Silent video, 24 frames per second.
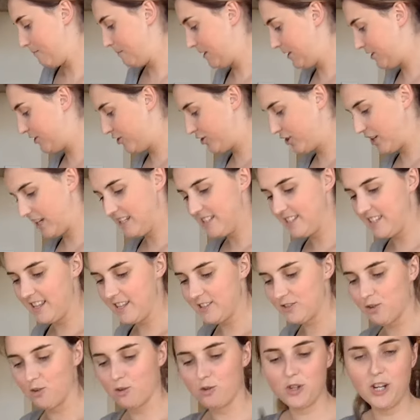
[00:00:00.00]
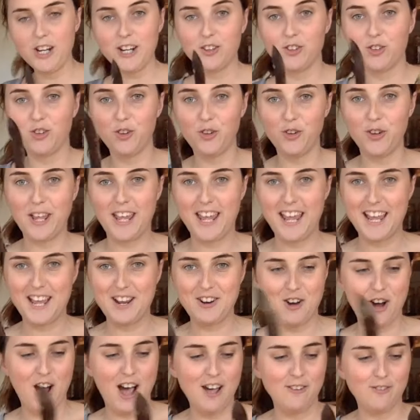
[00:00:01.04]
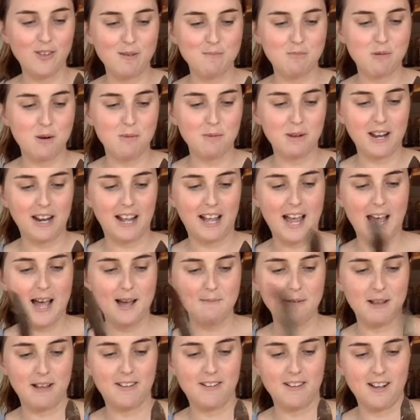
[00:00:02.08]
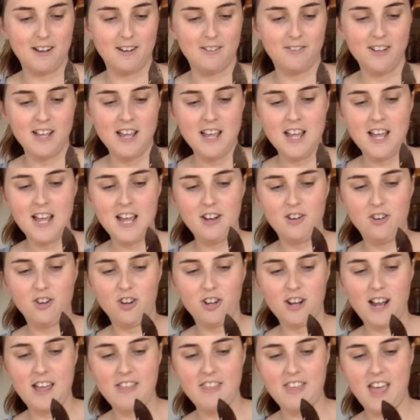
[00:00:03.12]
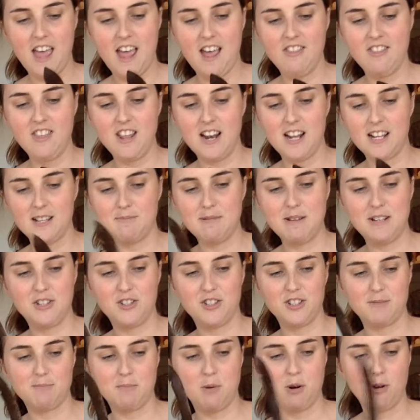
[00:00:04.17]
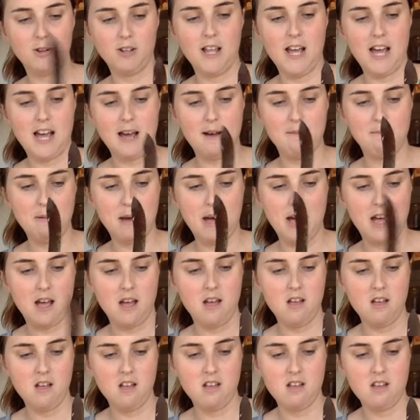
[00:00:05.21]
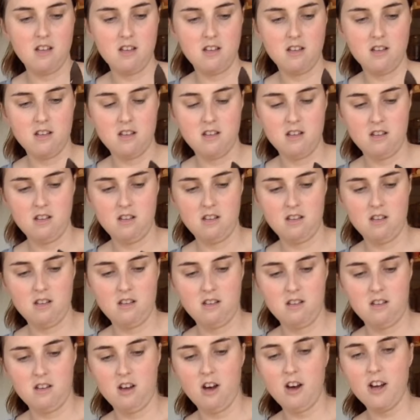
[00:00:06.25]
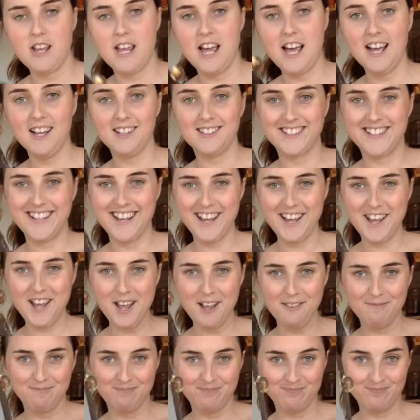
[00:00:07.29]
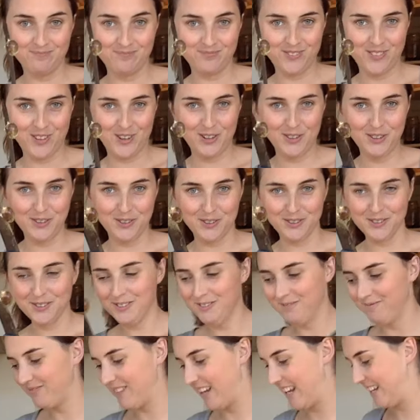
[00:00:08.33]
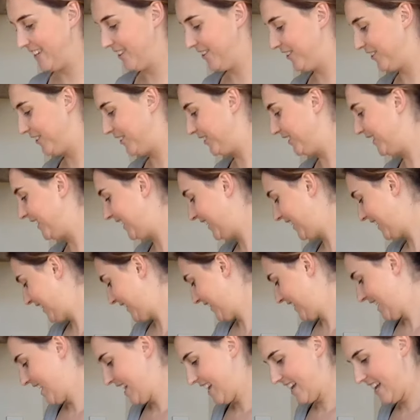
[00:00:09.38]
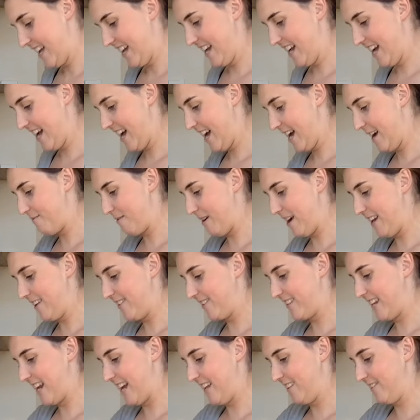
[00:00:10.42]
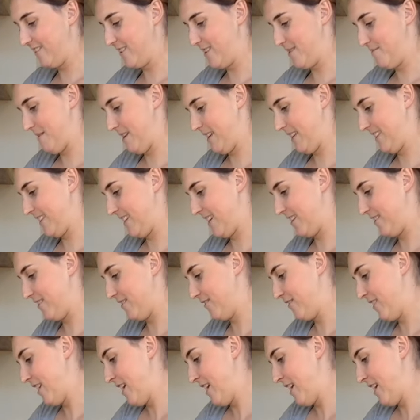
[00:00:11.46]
Do you guys see this cool trick? So you get your knife. I'm probably going to cut myself. And you go like that, and then it's meant to just pull out, but oh yeah, see? Cool, I know. I just answered myself.